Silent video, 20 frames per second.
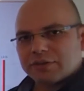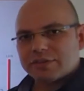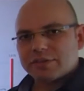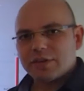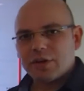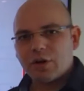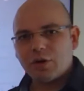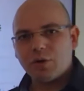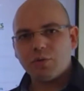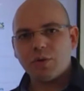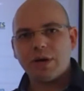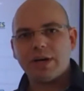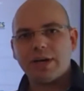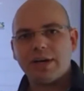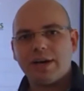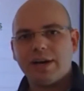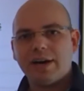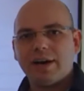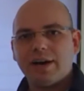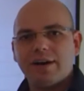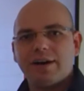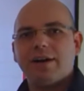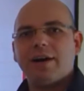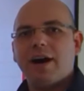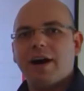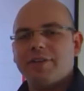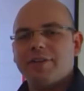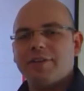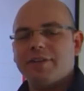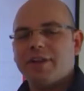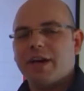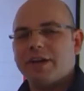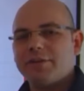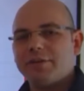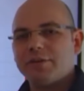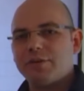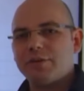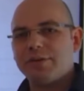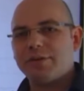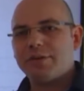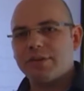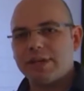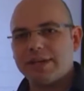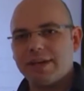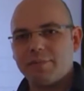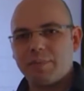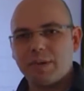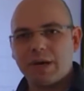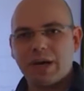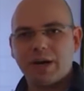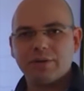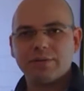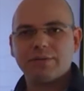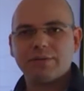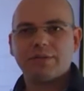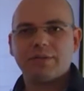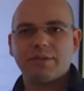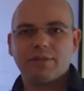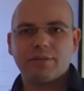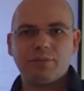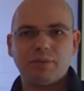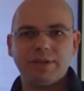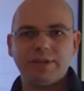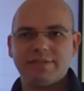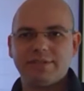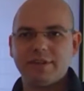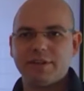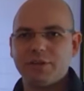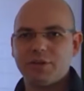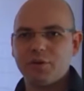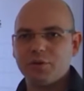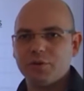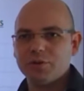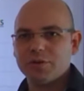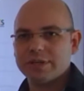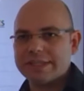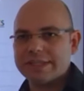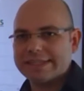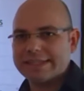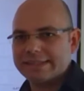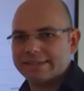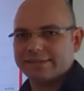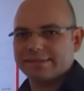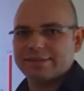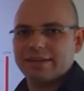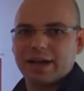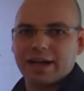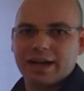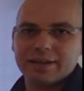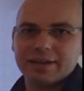So another good thing about 3D Secure is